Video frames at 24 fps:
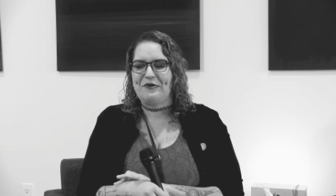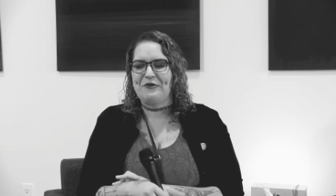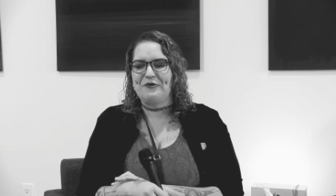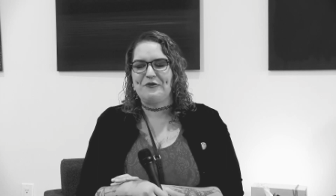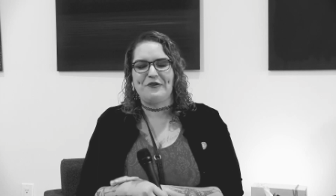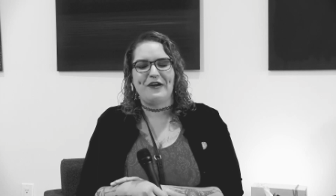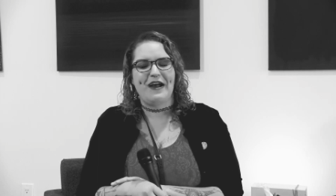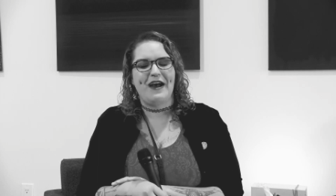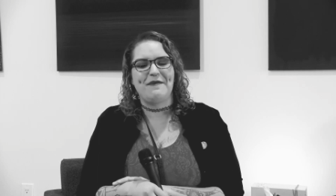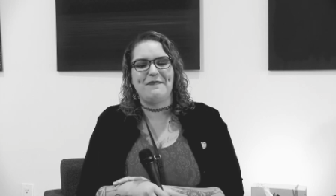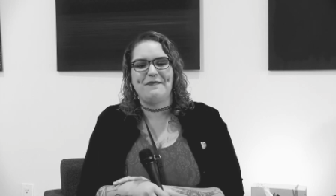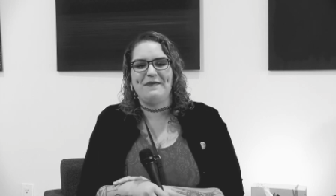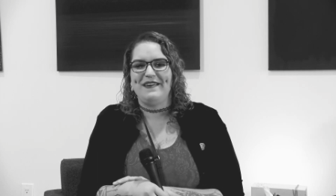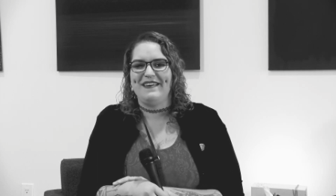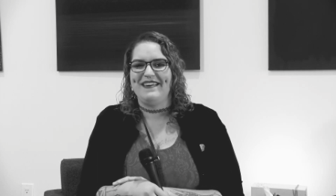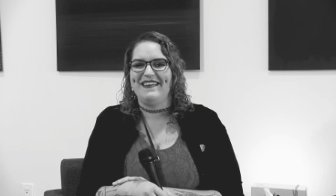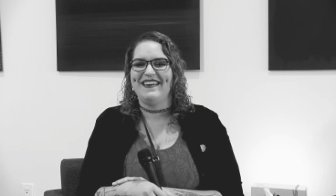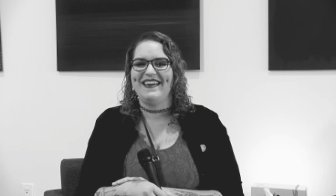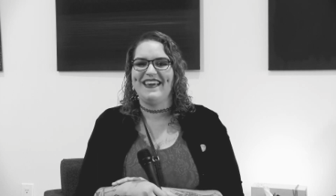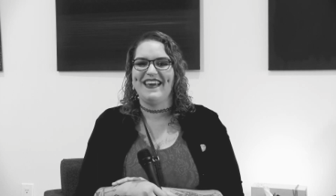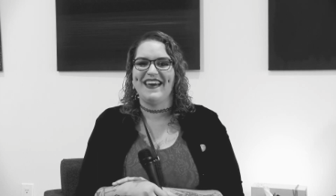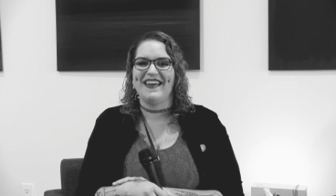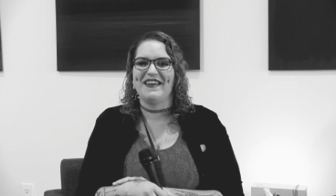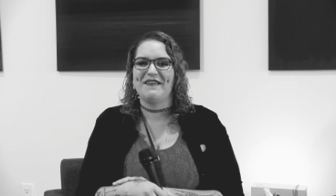crappy
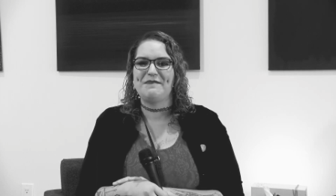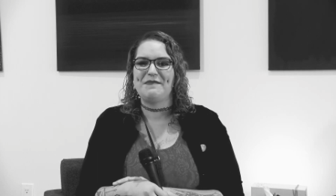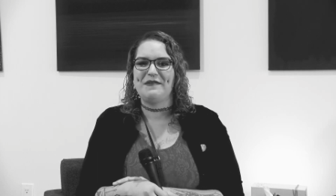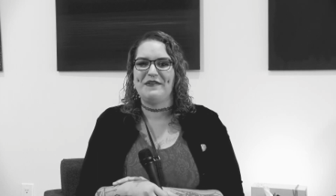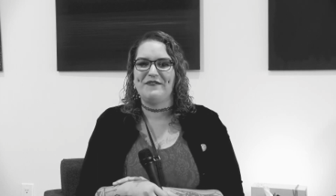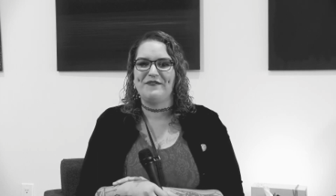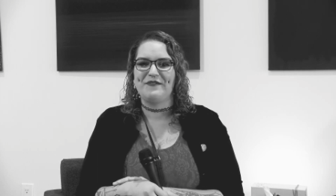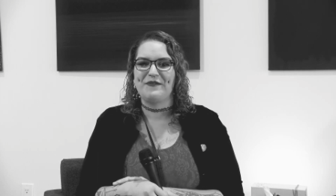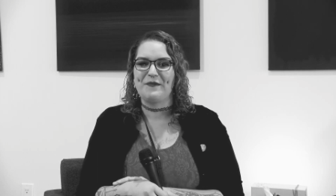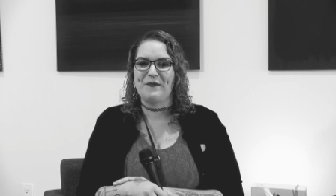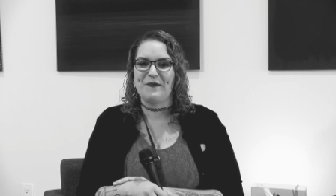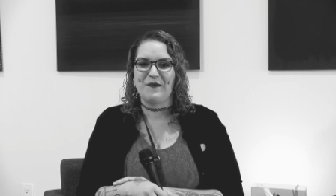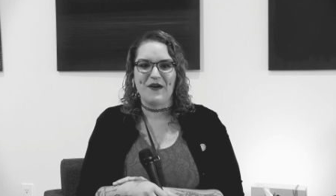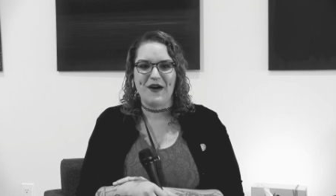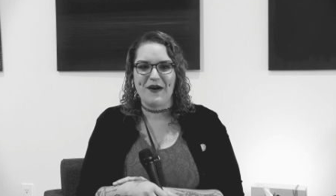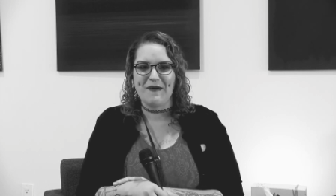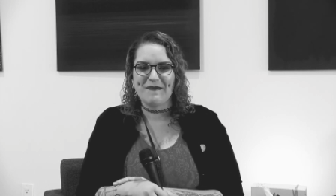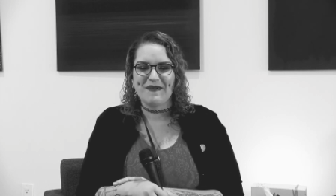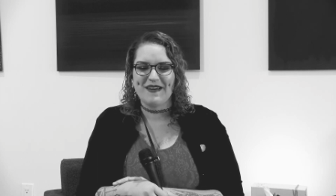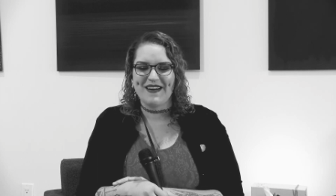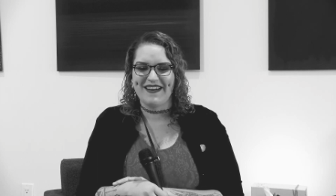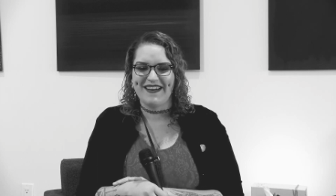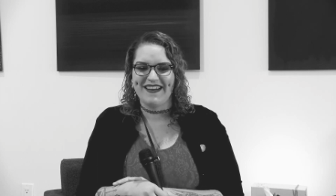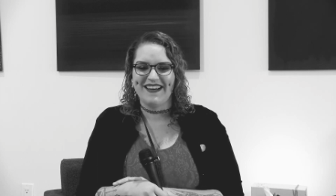canopy from
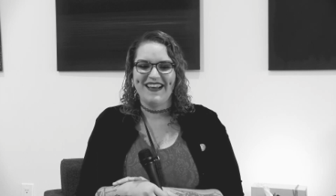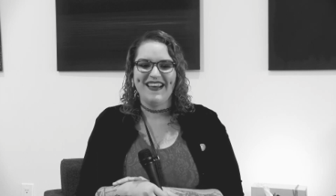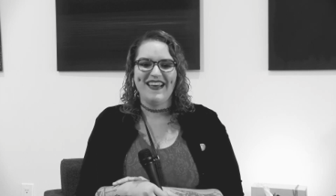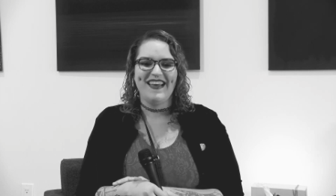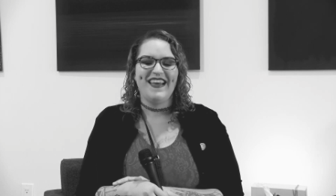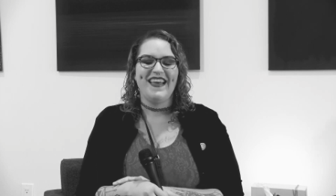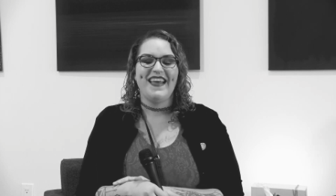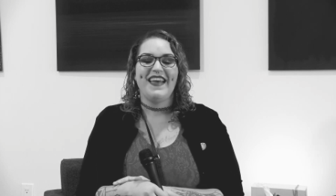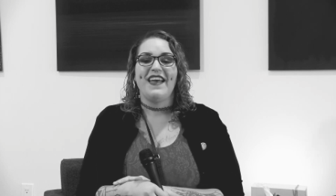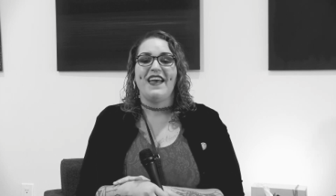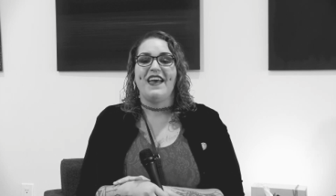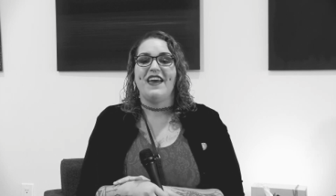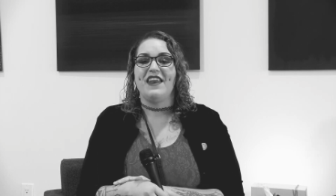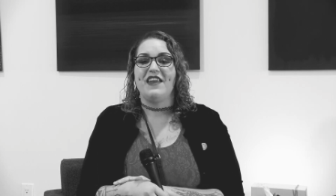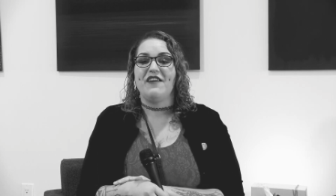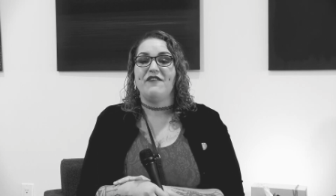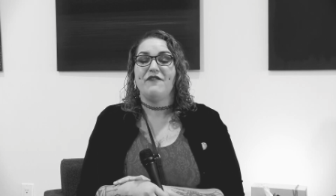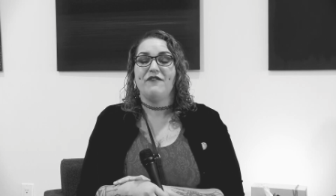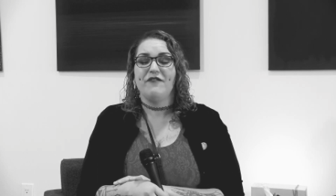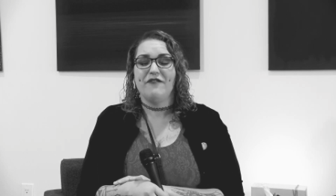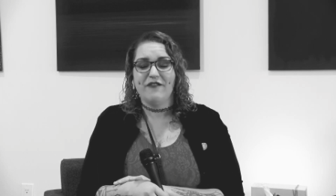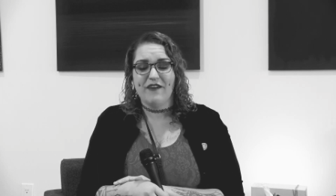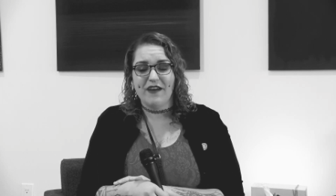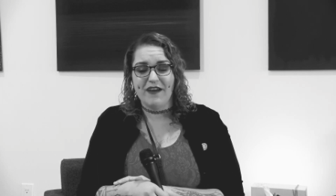walmart and a
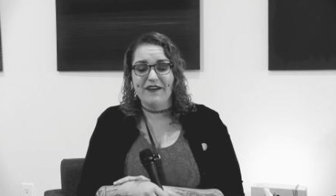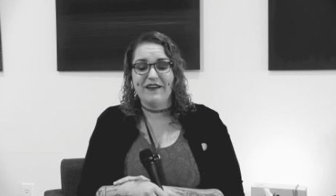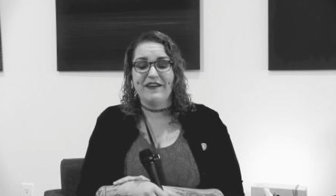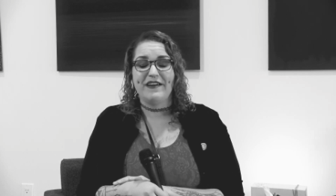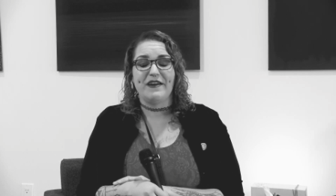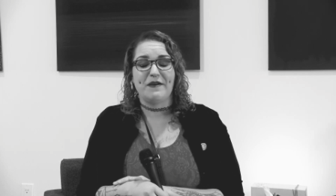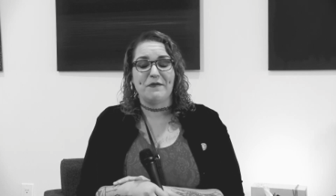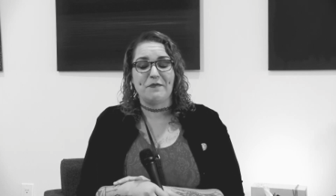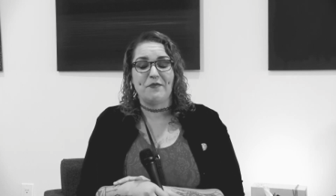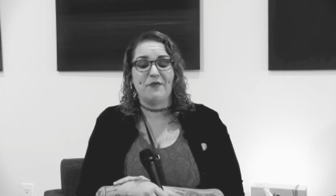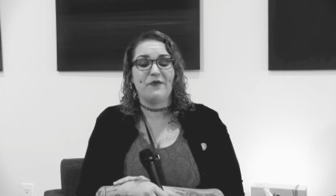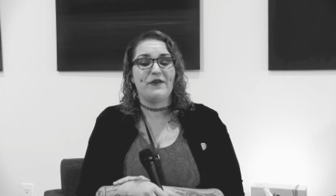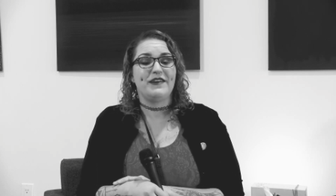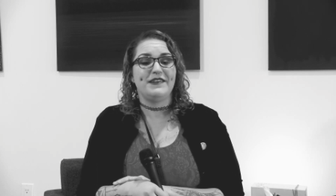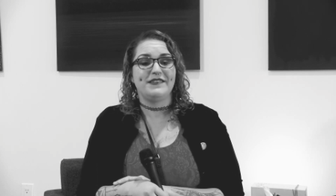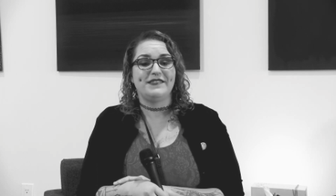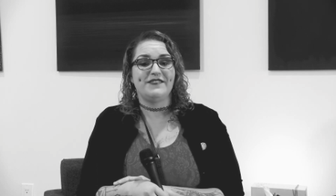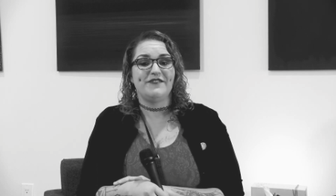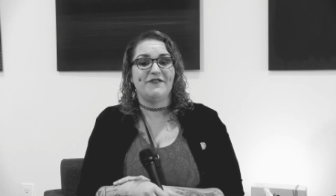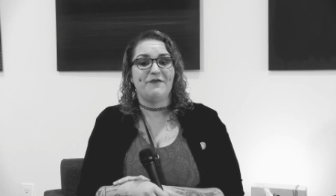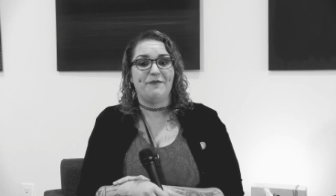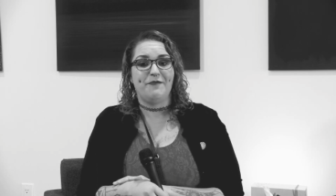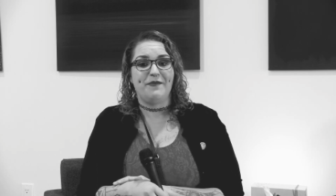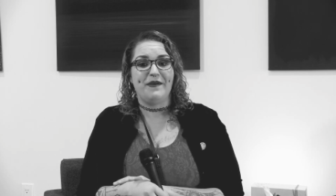very
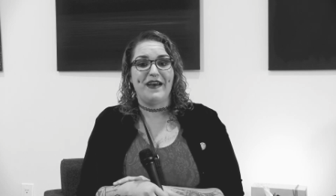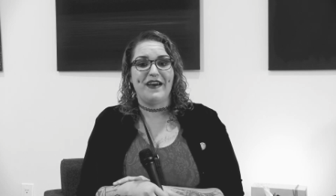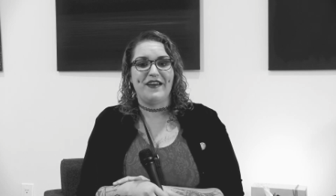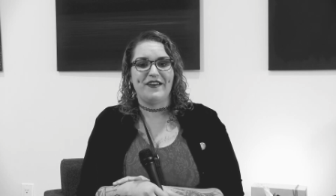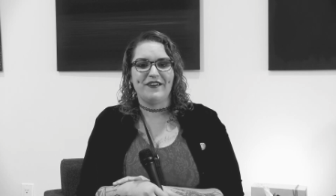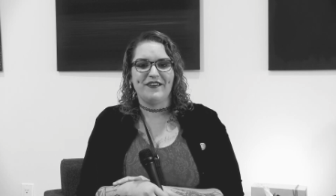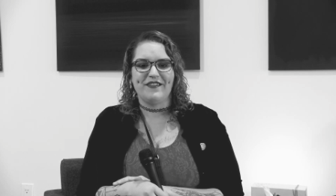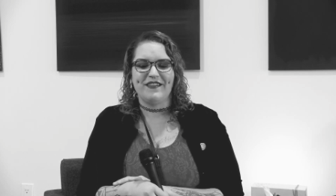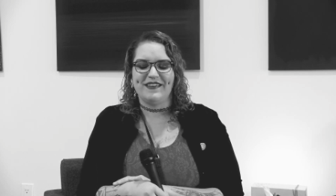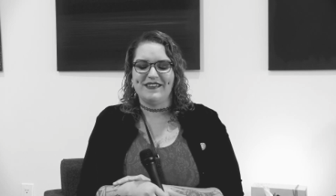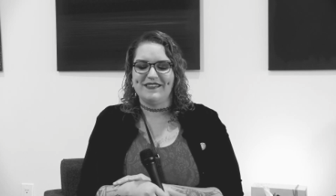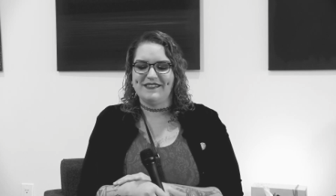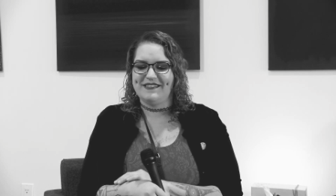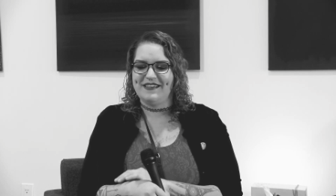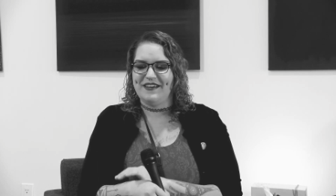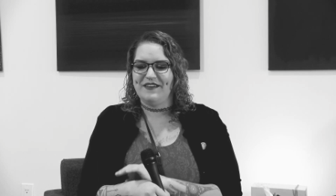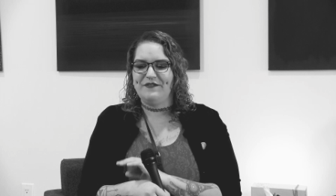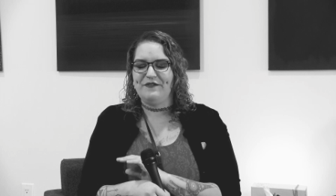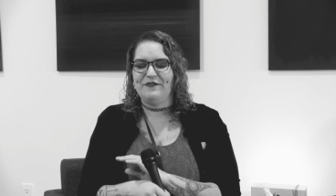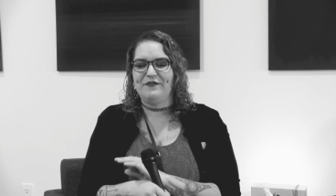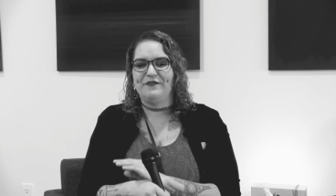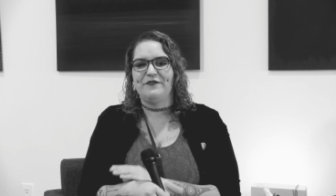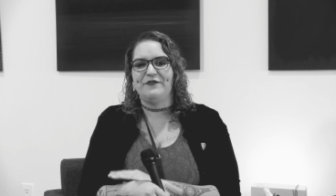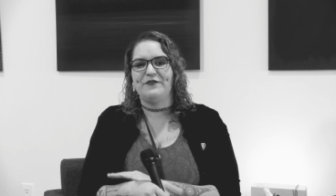abrasive banner that
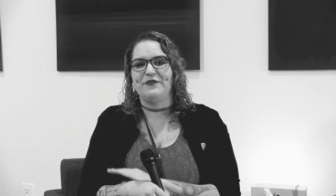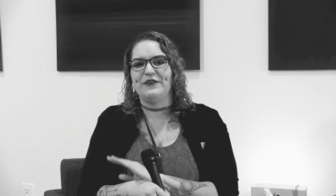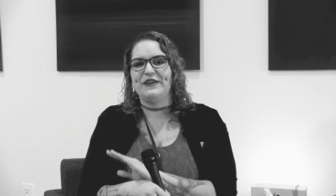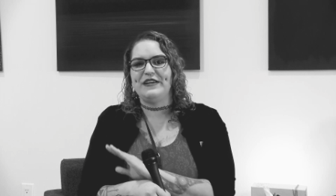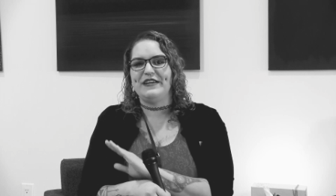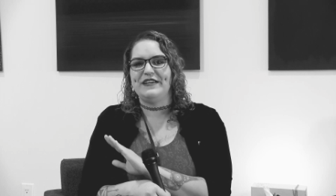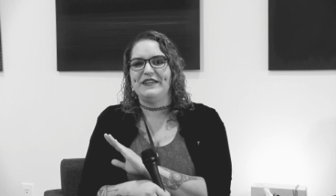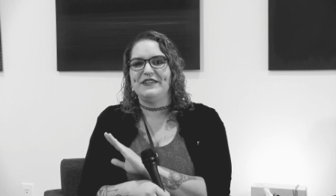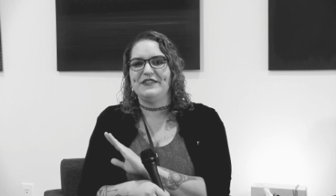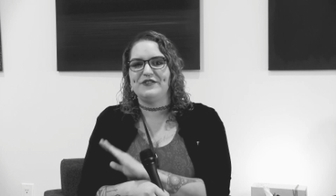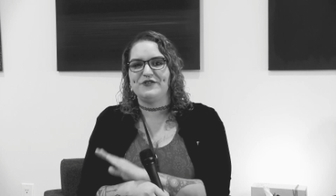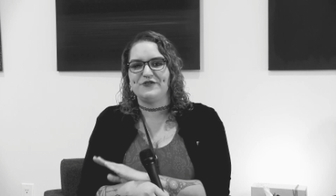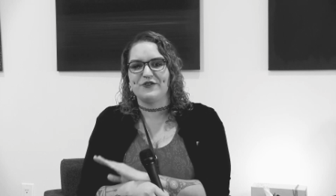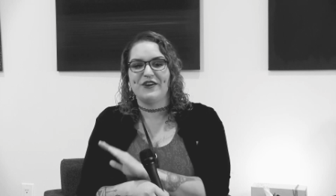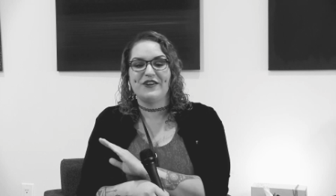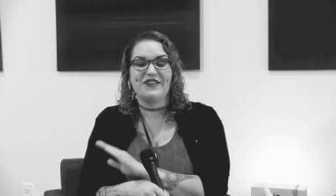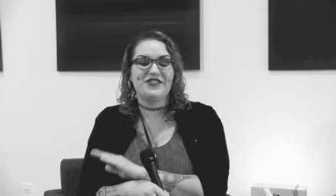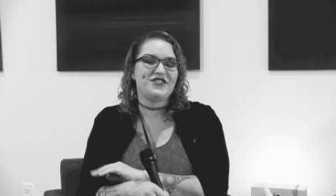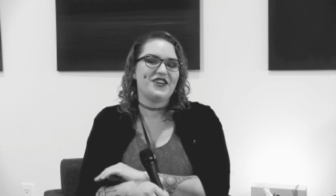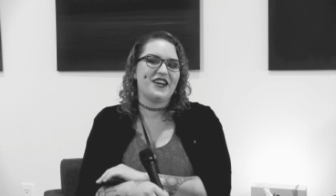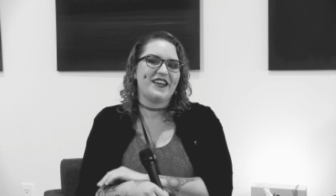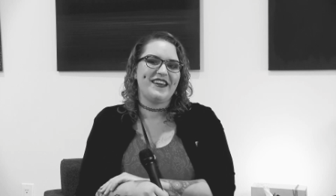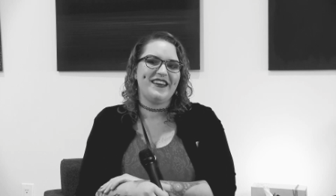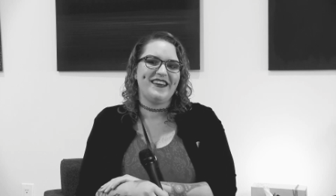said free drug
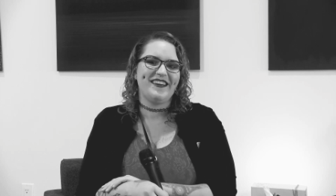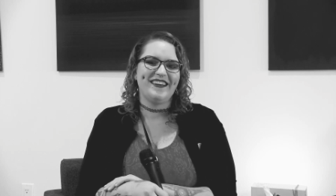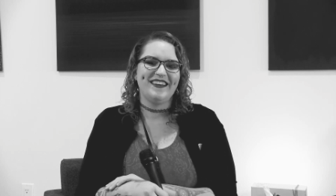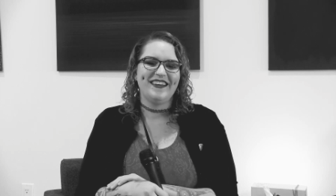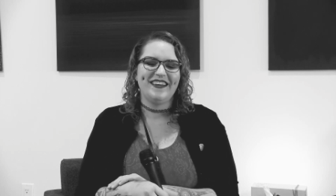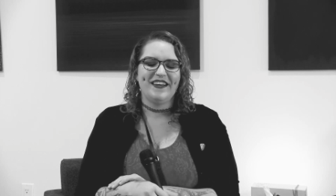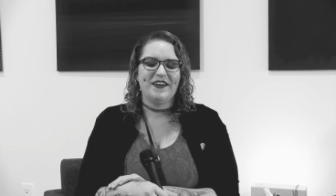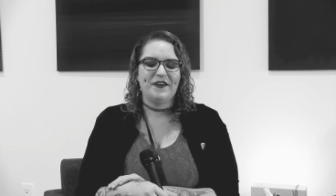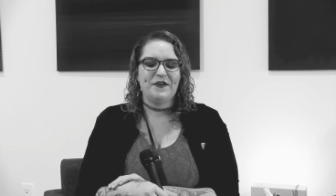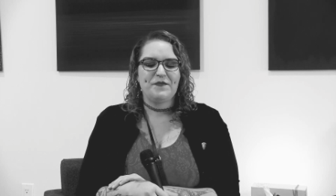checking